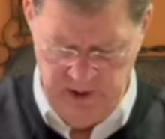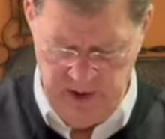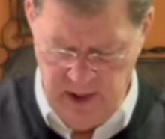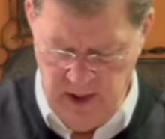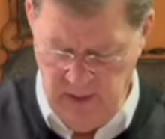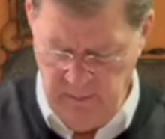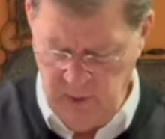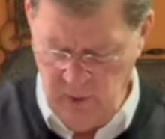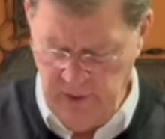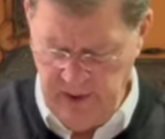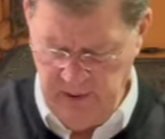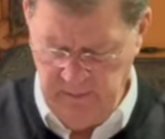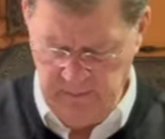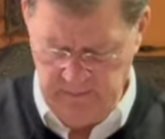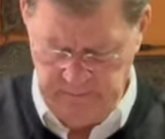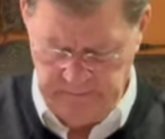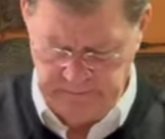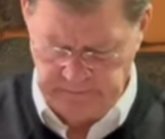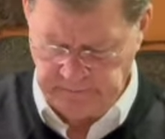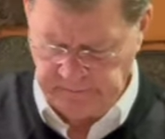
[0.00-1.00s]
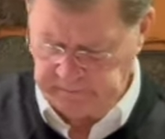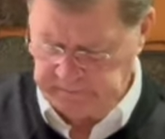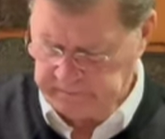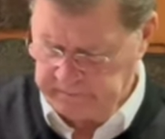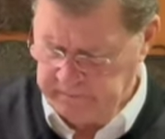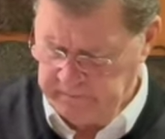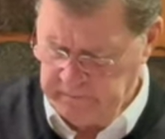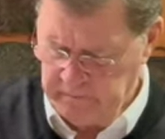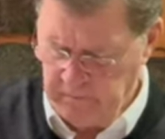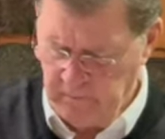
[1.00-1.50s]
numbering.
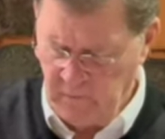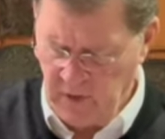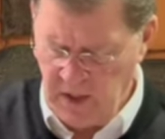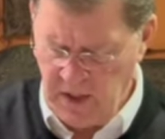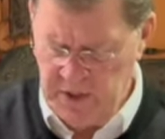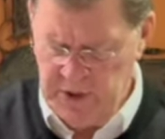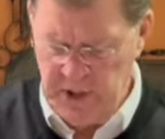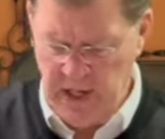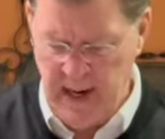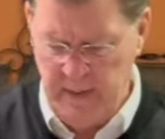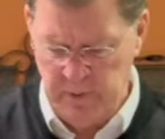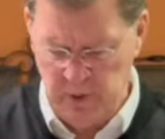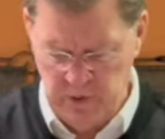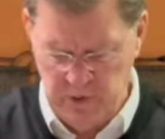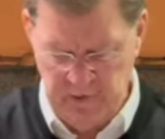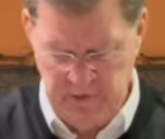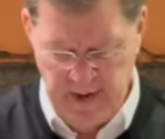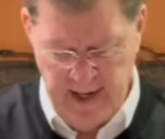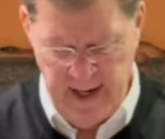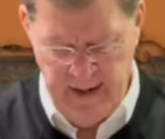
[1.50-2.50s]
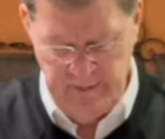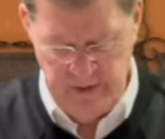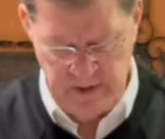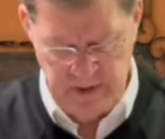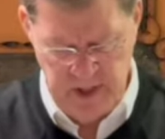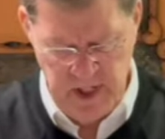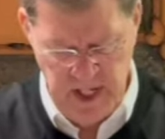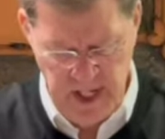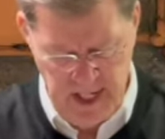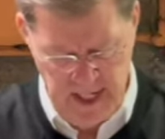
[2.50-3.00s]
Chapters 5 to
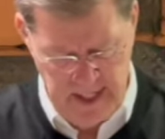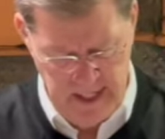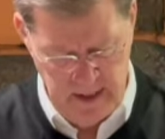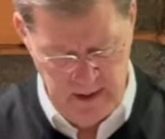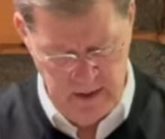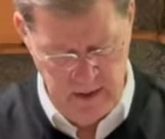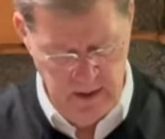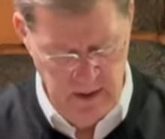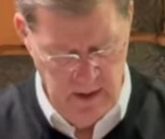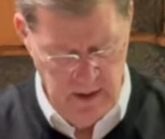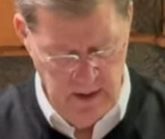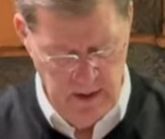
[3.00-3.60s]
10